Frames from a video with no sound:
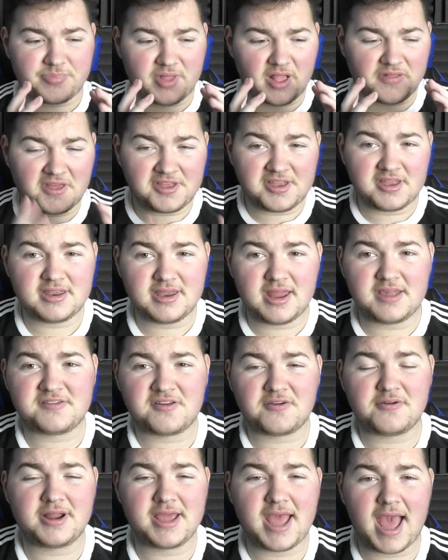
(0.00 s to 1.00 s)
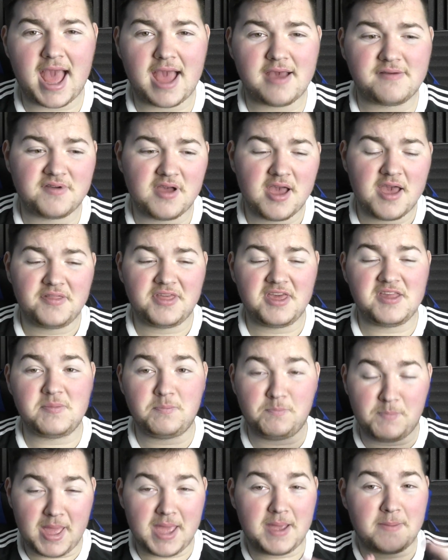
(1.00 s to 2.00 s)
they didn't necessarily have these
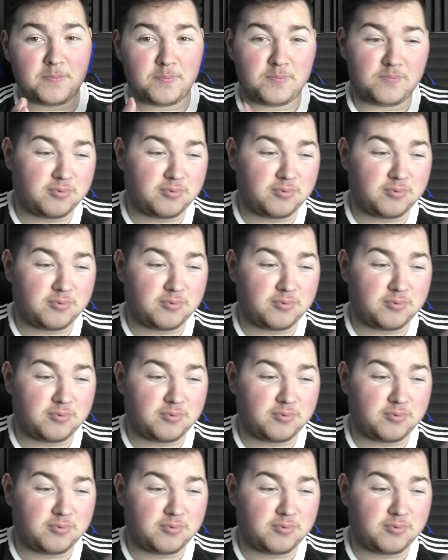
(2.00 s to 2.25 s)
big